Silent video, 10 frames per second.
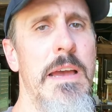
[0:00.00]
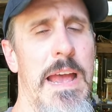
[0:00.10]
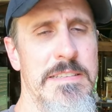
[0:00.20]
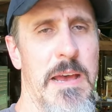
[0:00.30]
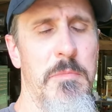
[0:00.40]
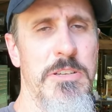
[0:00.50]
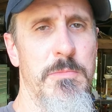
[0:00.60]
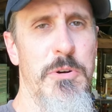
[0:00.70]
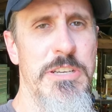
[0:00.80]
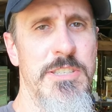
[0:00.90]
as I much
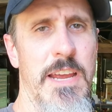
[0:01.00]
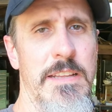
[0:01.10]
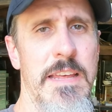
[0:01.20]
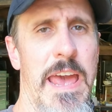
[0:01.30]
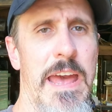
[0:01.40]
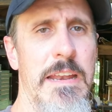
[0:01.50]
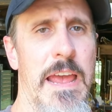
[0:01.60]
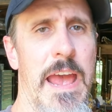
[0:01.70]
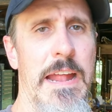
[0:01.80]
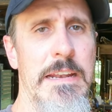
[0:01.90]
appreciate that.
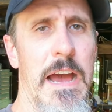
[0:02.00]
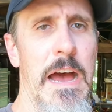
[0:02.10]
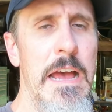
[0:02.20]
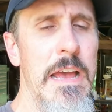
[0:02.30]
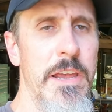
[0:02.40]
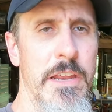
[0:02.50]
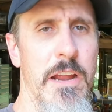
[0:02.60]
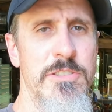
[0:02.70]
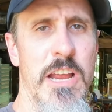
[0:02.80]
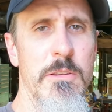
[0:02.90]
And, uh, you
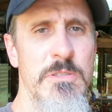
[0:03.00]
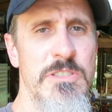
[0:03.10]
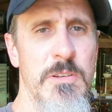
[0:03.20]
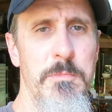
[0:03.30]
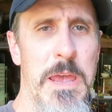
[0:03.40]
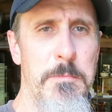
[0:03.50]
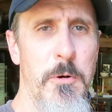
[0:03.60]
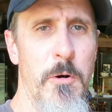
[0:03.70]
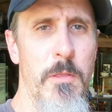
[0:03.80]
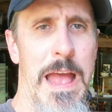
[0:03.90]
know, share this with some
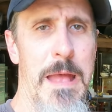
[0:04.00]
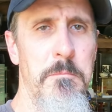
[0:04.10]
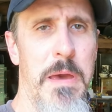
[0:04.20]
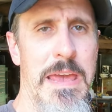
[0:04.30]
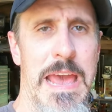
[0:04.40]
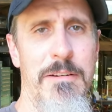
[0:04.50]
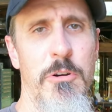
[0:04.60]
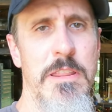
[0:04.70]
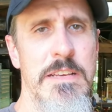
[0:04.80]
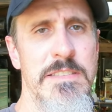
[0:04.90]
people that may have
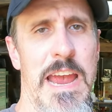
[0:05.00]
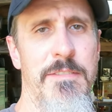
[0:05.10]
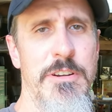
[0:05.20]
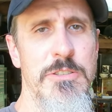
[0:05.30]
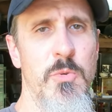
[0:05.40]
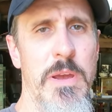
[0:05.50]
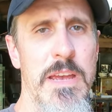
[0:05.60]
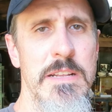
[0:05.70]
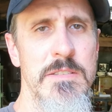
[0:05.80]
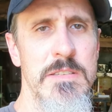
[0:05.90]
one of these Africa
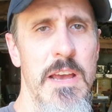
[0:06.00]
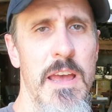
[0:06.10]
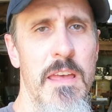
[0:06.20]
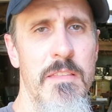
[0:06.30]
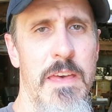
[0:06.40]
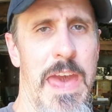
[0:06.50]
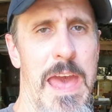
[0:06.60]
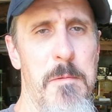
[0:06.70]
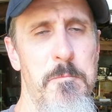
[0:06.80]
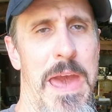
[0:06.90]
twins
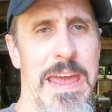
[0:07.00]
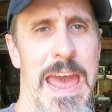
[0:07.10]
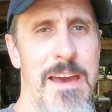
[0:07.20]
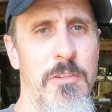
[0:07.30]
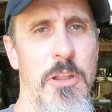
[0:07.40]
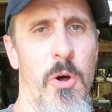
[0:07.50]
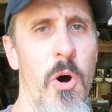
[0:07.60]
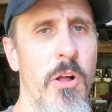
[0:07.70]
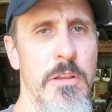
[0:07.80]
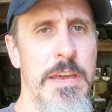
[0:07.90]
that may have a little
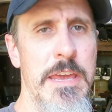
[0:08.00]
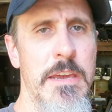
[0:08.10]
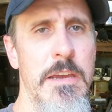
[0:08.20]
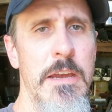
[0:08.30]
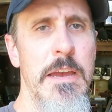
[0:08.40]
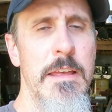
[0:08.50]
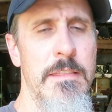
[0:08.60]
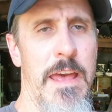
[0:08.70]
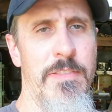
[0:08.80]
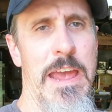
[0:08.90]
oil leak
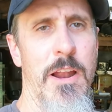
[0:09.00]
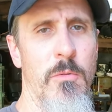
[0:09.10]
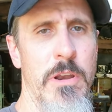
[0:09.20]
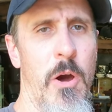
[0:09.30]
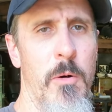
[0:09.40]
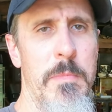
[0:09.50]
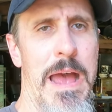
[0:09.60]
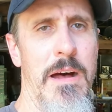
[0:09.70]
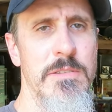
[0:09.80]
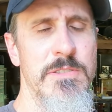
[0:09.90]
that they don't know
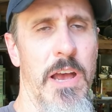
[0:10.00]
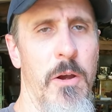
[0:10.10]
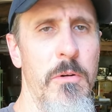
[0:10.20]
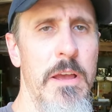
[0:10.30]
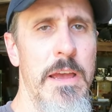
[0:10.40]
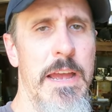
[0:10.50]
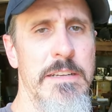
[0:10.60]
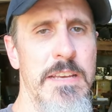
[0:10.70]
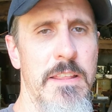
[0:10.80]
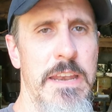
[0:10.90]
about. So
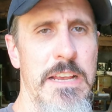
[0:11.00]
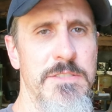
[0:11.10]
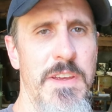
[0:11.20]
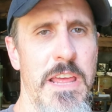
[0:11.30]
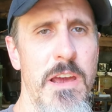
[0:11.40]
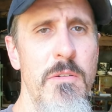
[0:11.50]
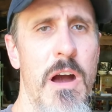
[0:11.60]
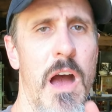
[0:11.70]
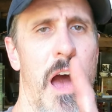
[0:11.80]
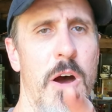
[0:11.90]
until the next video,
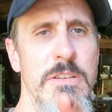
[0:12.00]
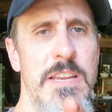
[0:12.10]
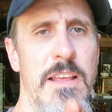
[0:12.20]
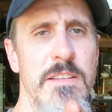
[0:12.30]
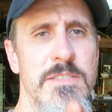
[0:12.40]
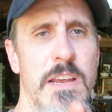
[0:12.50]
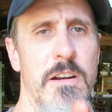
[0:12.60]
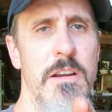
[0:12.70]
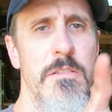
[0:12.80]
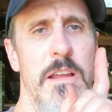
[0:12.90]
always take the
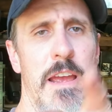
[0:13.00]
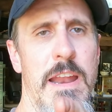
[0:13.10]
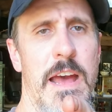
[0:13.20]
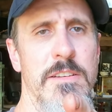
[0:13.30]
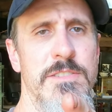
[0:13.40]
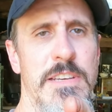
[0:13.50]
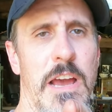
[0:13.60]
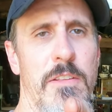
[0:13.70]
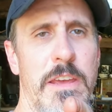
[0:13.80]
cigarette and I'll see y'all